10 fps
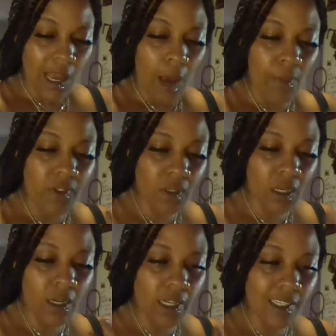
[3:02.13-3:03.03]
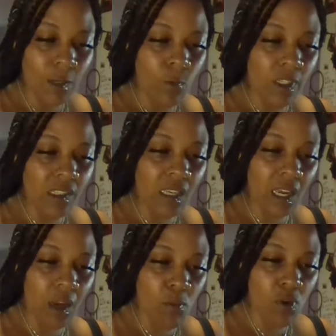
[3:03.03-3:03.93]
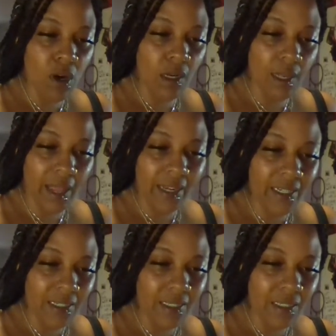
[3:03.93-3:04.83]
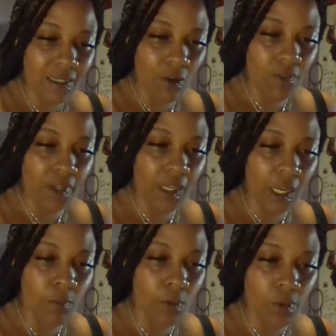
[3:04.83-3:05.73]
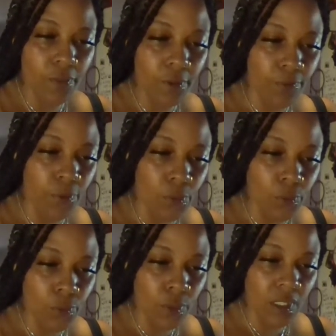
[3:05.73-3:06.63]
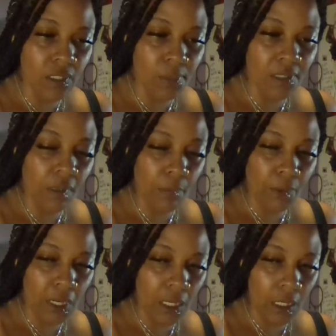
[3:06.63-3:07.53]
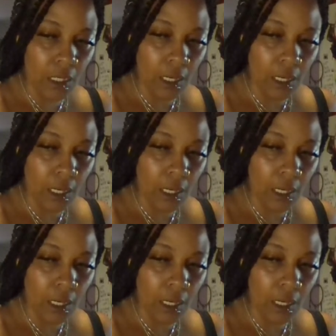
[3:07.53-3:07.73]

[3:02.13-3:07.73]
I'm also getting that someone's camera light or their camera on their phone is about to break.